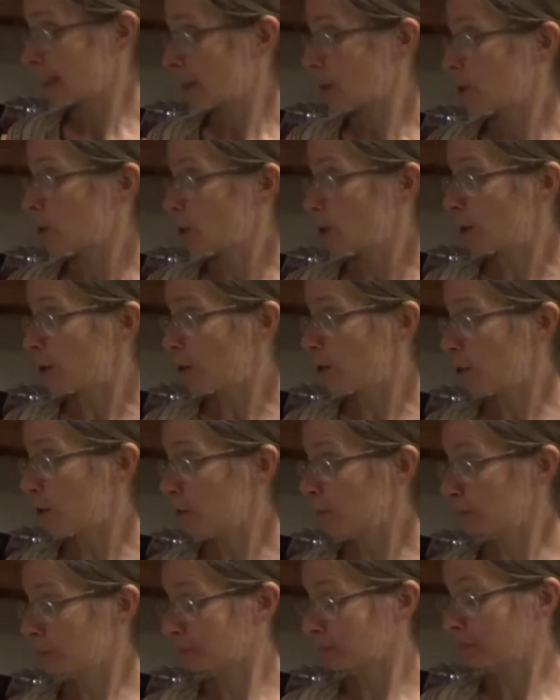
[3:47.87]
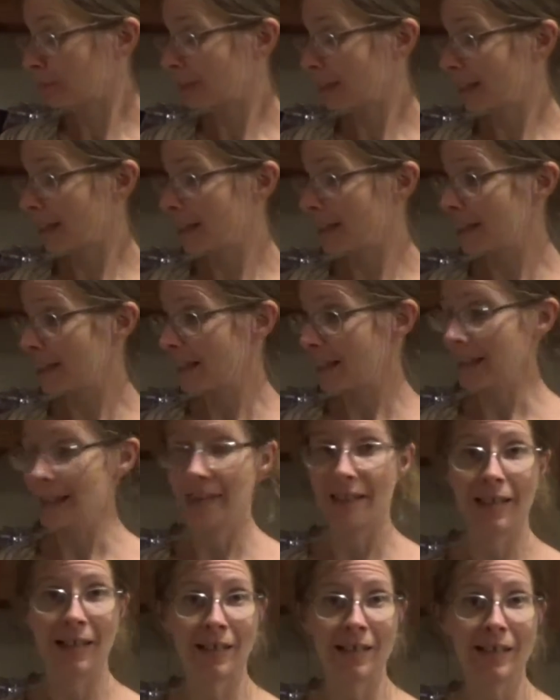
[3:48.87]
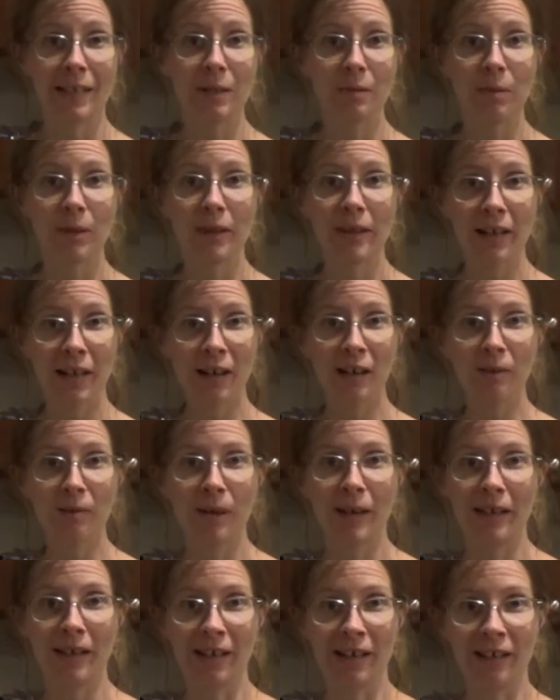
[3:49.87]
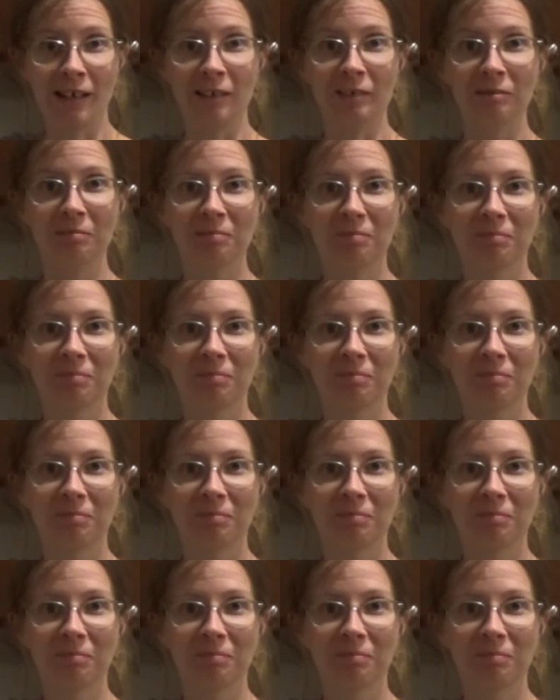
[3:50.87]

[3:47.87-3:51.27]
So that's where they are right now.